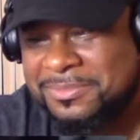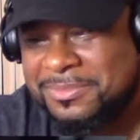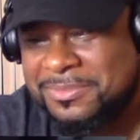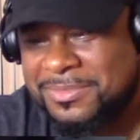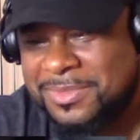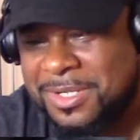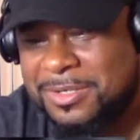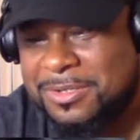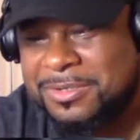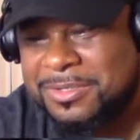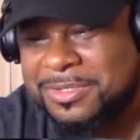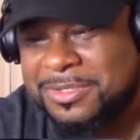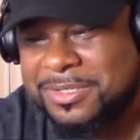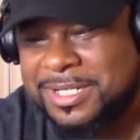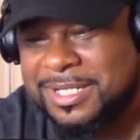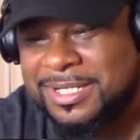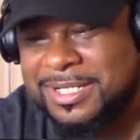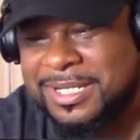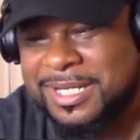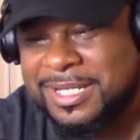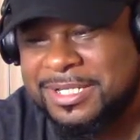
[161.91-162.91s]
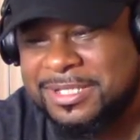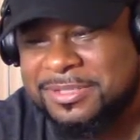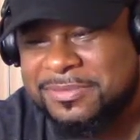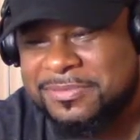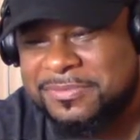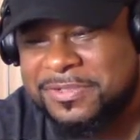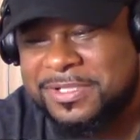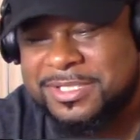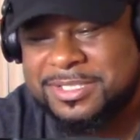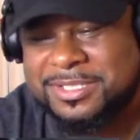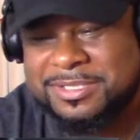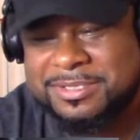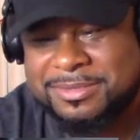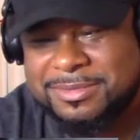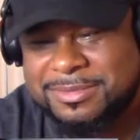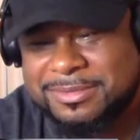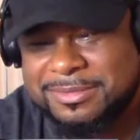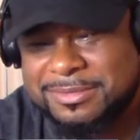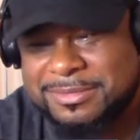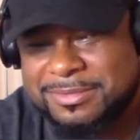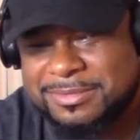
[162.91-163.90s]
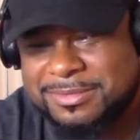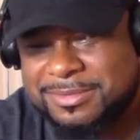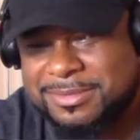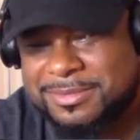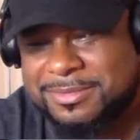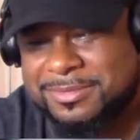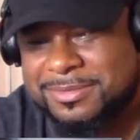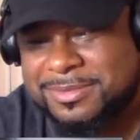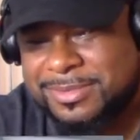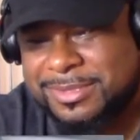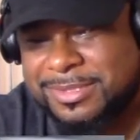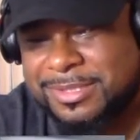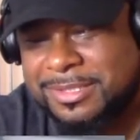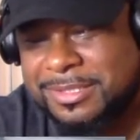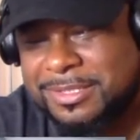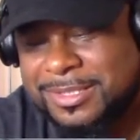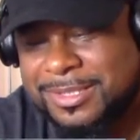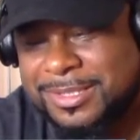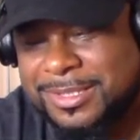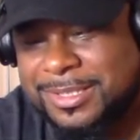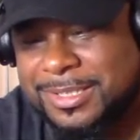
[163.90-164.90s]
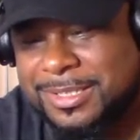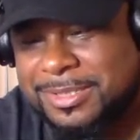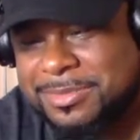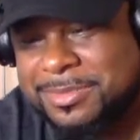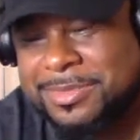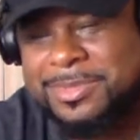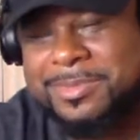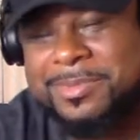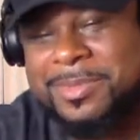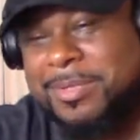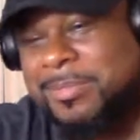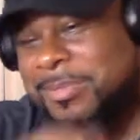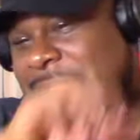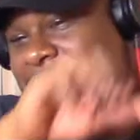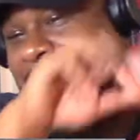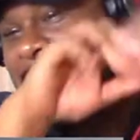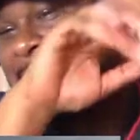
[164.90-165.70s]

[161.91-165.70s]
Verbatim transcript: I don't know. That's like a defense. I want somebody about to